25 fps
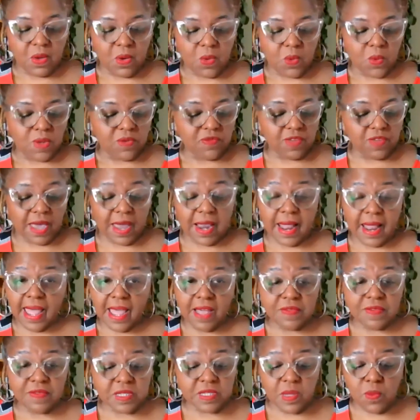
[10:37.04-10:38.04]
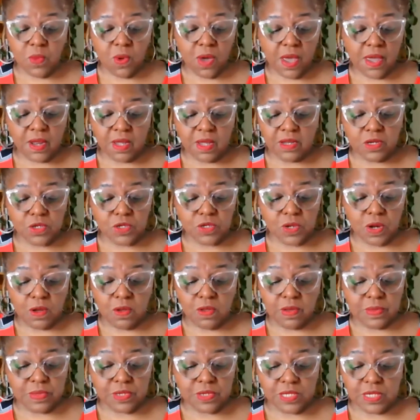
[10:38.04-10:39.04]
"We've got to have some way to control
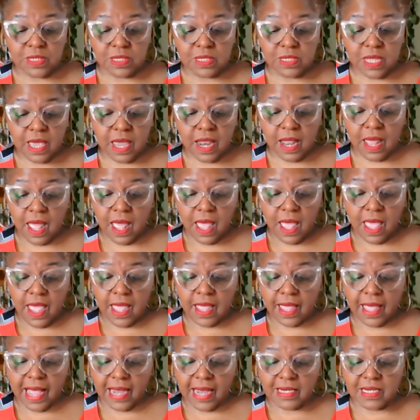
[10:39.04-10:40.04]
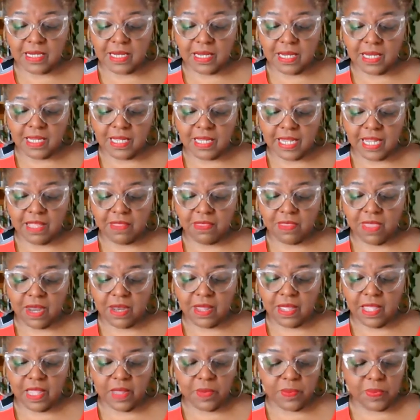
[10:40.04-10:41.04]
them," she said, and got to clicking that
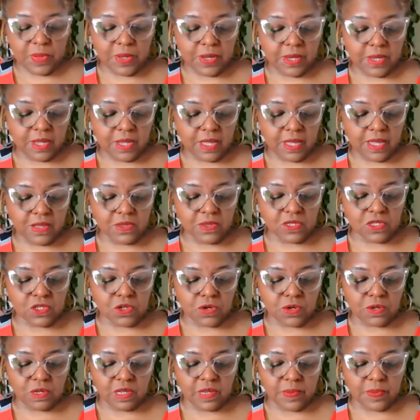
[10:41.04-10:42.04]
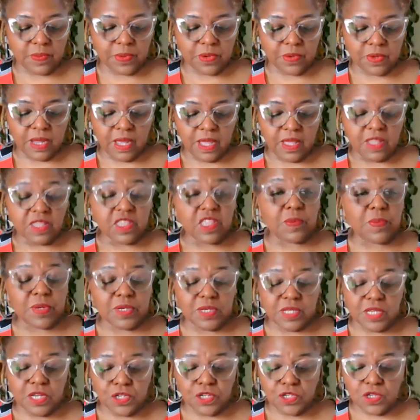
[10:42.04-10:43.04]
ink pen against her clipper. The
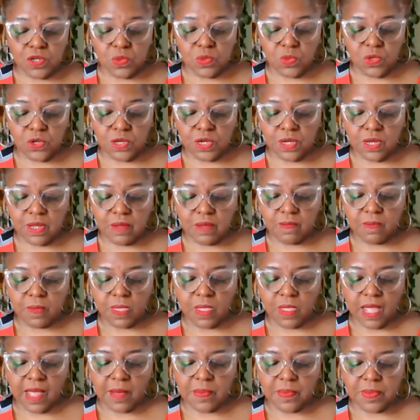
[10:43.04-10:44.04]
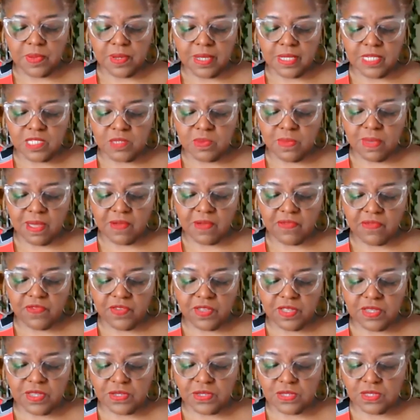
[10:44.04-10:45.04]
petition would, I placed my
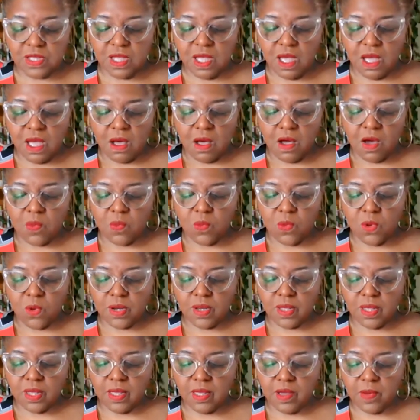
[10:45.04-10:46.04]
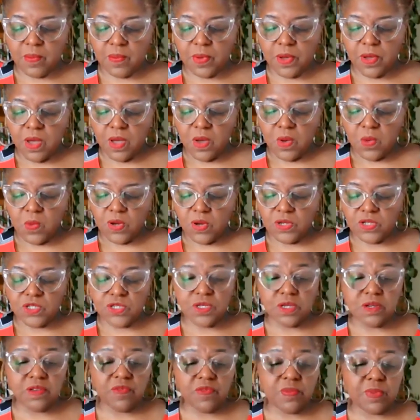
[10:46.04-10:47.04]
fist on one hip, which
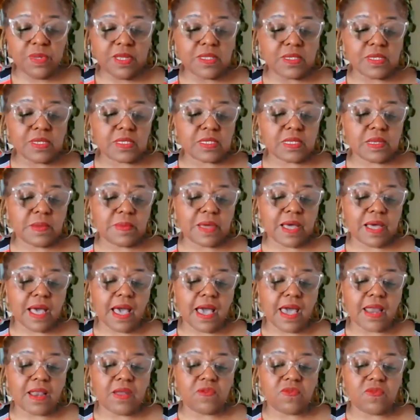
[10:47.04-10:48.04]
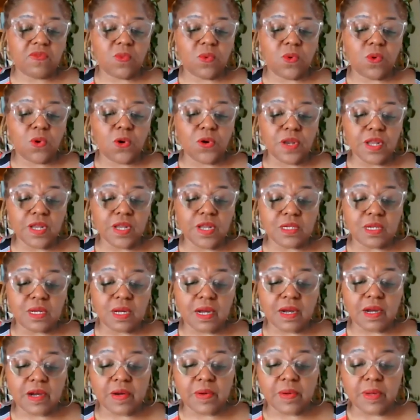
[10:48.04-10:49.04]
should have been some kind of warning to
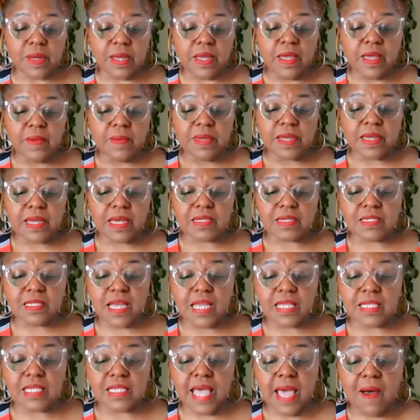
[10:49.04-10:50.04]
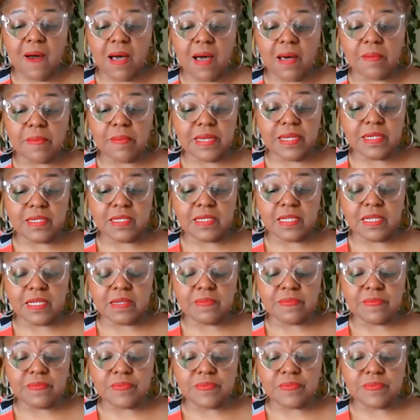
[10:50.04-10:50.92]
her, because that's how I meant it.